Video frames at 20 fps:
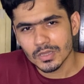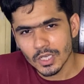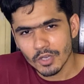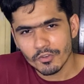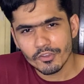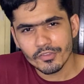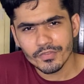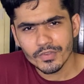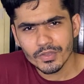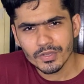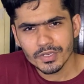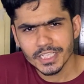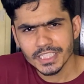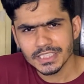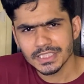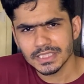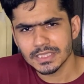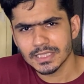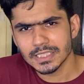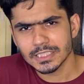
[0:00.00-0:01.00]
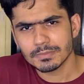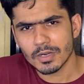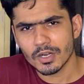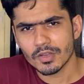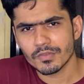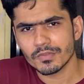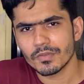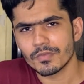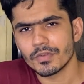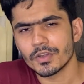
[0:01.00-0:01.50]
Now, if you reached this part
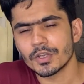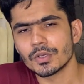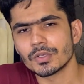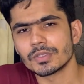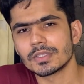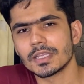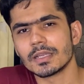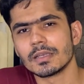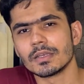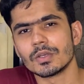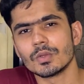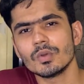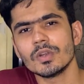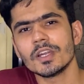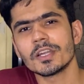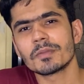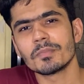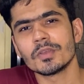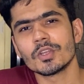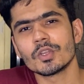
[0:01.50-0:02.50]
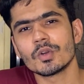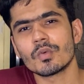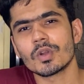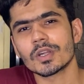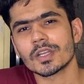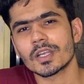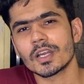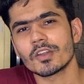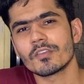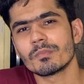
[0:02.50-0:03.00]
of the video, then do let me know
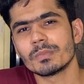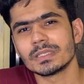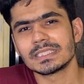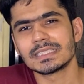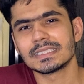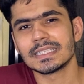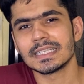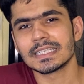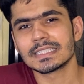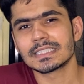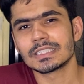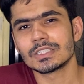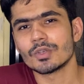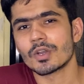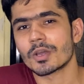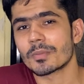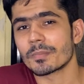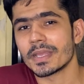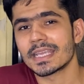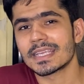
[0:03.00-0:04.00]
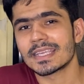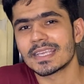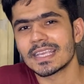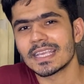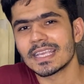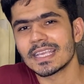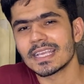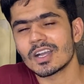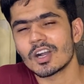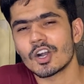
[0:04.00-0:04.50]
what kind of mistakes you are
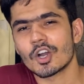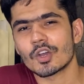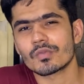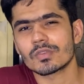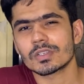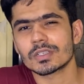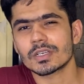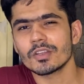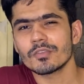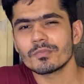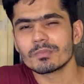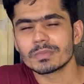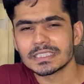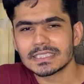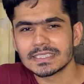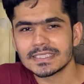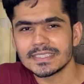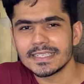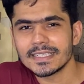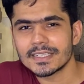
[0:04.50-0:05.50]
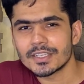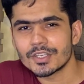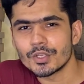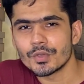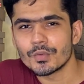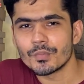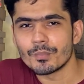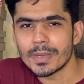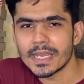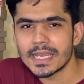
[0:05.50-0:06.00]
making or what kind of mistake
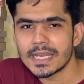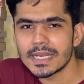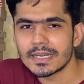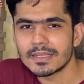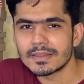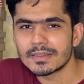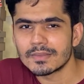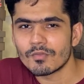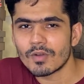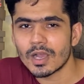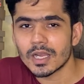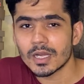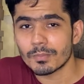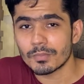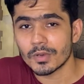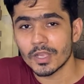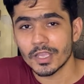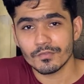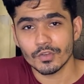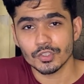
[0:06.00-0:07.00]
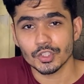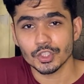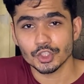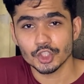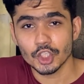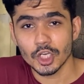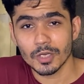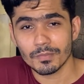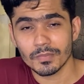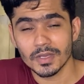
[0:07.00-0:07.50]
you made while applying for the
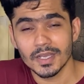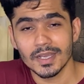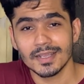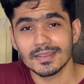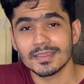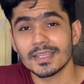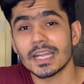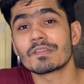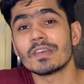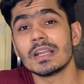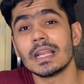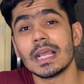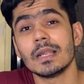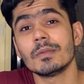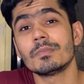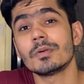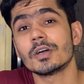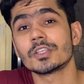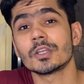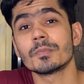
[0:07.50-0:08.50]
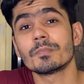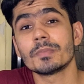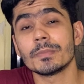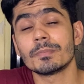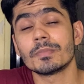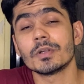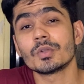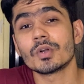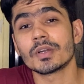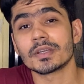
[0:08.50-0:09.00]
job. That will help other
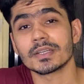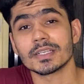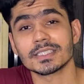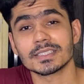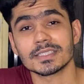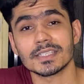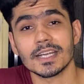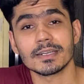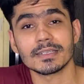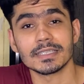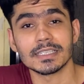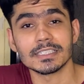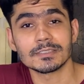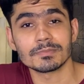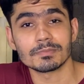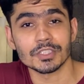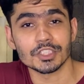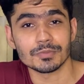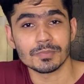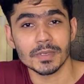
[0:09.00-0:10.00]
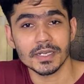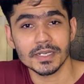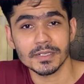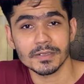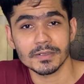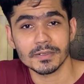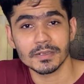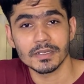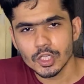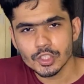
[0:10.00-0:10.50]
people to understand this much
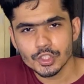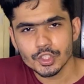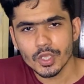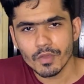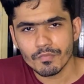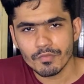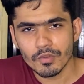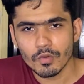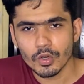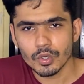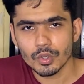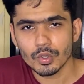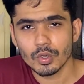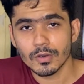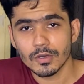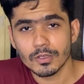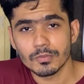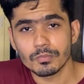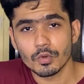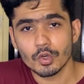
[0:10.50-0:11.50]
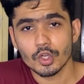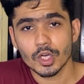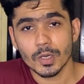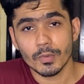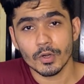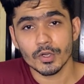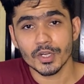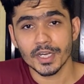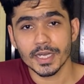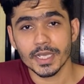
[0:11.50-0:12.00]
better. Also, if you want to learn more
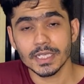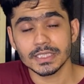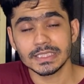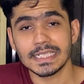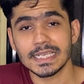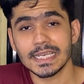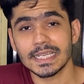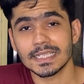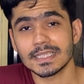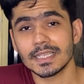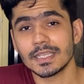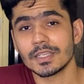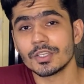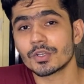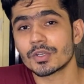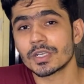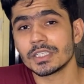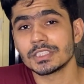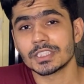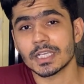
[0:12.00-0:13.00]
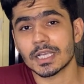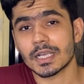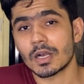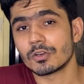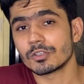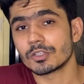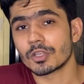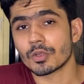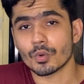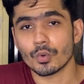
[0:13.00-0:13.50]
about data engineering, then you can check
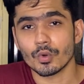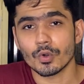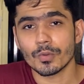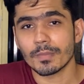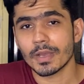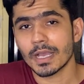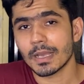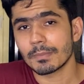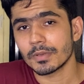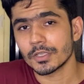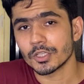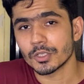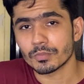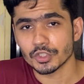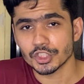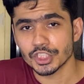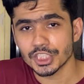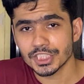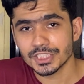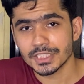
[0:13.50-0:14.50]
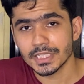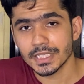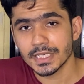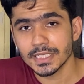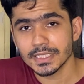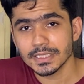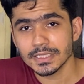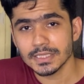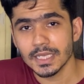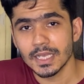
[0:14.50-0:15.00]
out the roadmap and the project
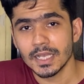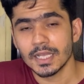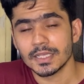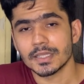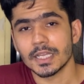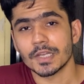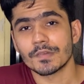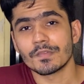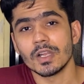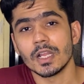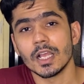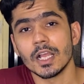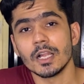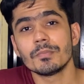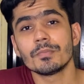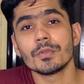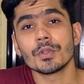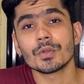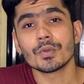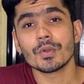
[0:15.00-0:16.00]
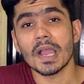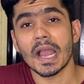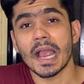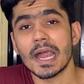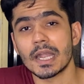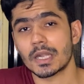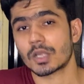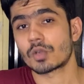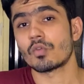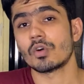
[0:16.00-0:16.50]
series that will help you to
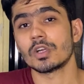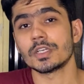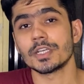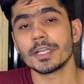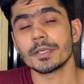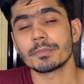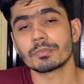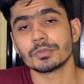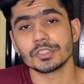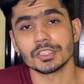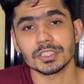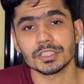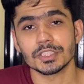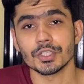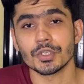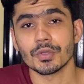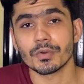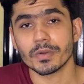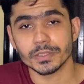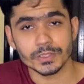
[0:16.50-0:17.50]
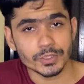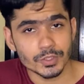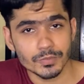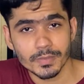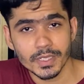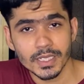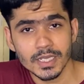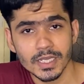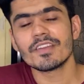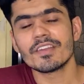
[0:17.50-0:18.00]
add quality projects in your
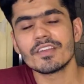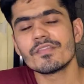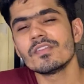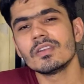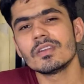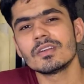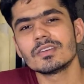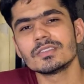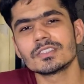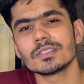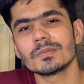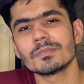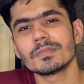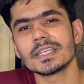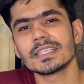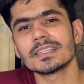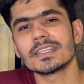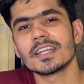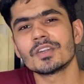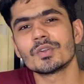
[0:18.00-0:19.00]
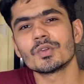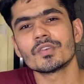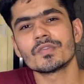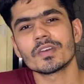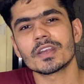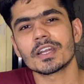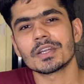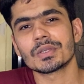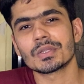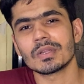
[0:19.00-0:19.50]
resume. And if you learned something, then don't
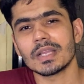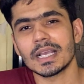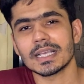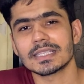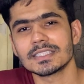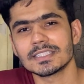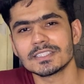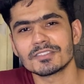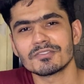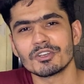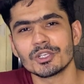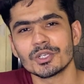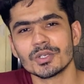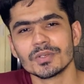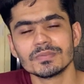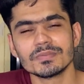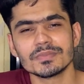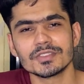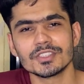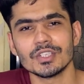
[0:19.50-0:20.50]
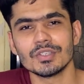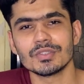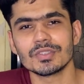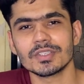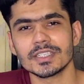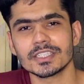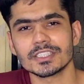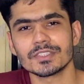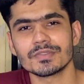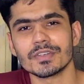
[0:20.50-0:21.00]
forget to like this video. See you in the
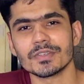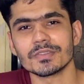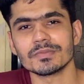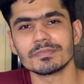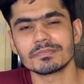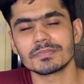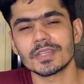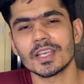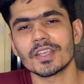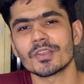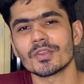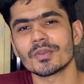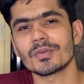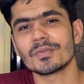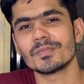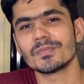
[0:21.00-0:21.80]
next video. Thank you.